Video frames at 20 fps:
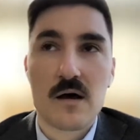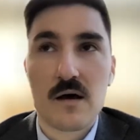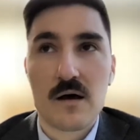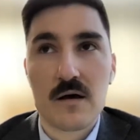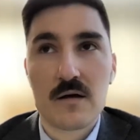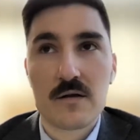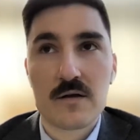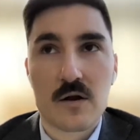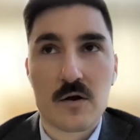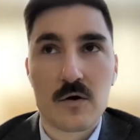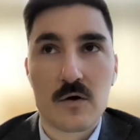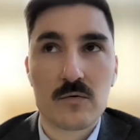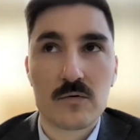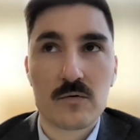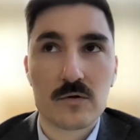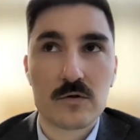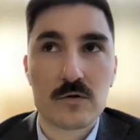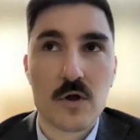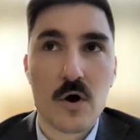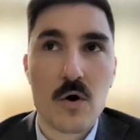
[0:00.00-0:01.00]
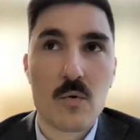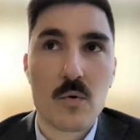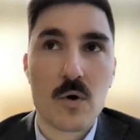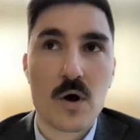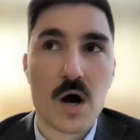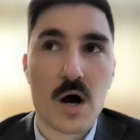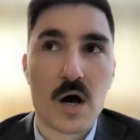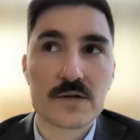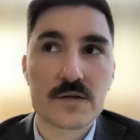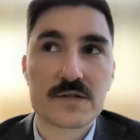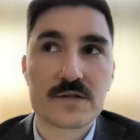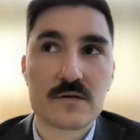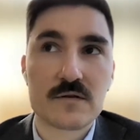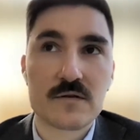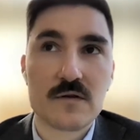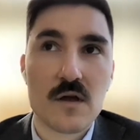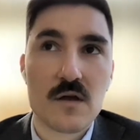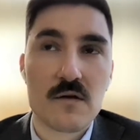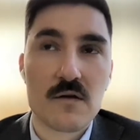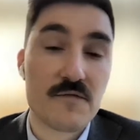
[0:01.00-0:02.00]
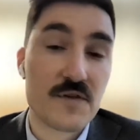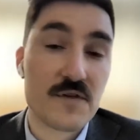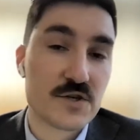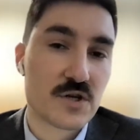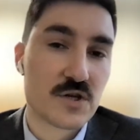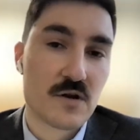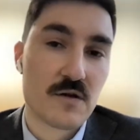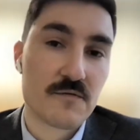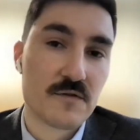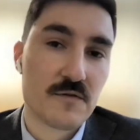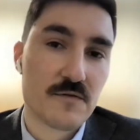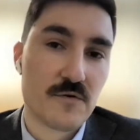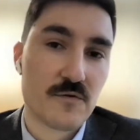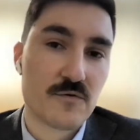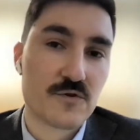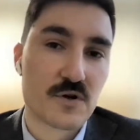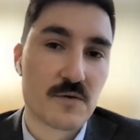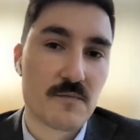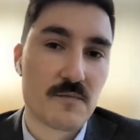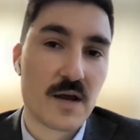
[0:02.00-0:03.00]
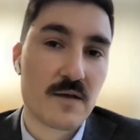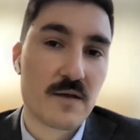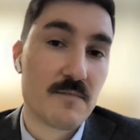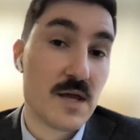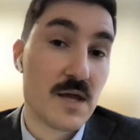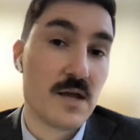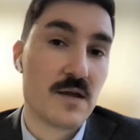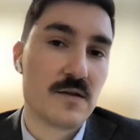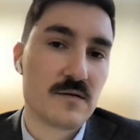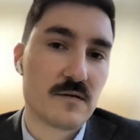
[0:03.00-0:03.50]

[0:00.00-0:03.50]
low cost vision of the future might be